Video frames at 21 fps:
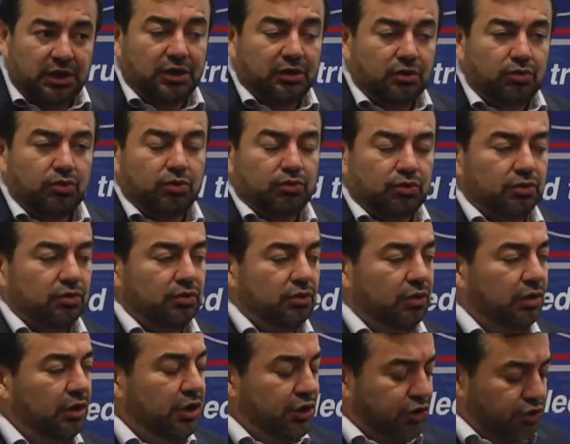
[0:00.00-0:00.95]
into
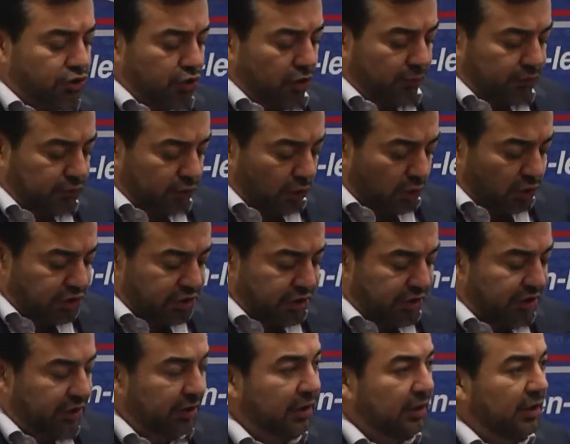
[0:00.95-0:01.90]
the issue of
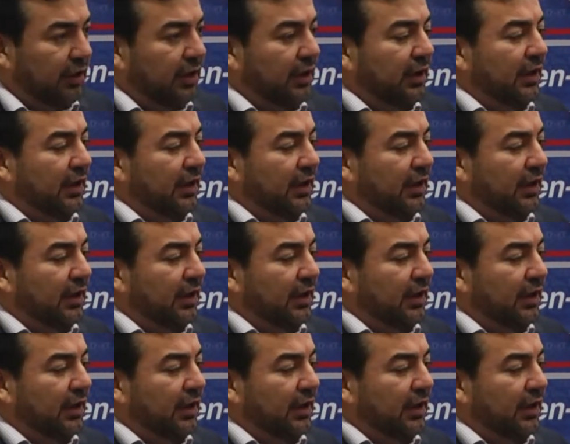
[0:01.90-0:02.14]
torture,